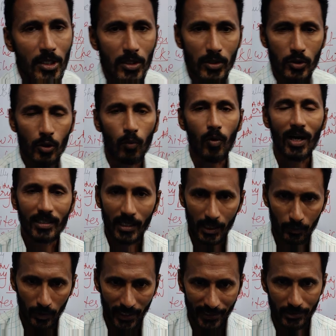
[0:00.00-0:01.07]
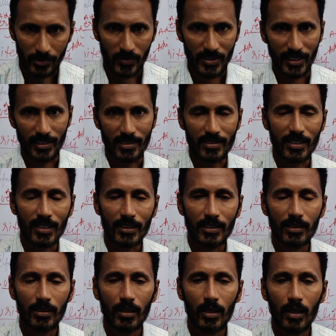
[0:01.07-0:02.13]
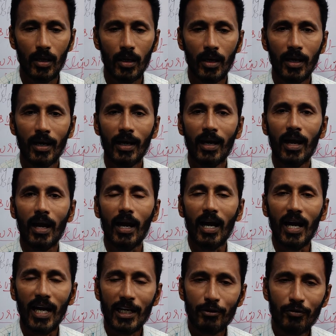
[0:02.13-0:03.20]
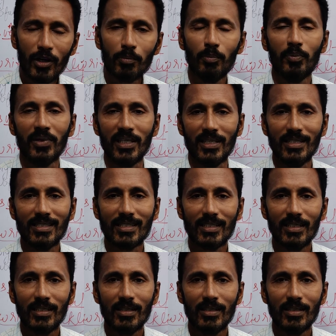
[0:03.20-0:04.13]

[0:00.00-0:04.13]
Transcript: So what I would like to say is that adverb means,